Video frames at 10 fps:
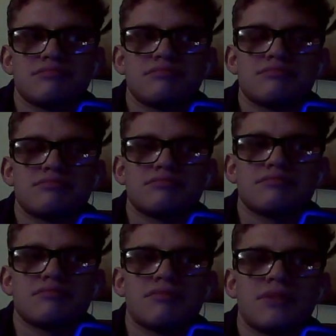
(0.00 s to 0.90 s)

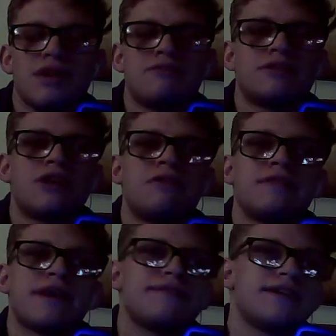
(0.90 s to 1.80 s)
powerful. Oh no! Now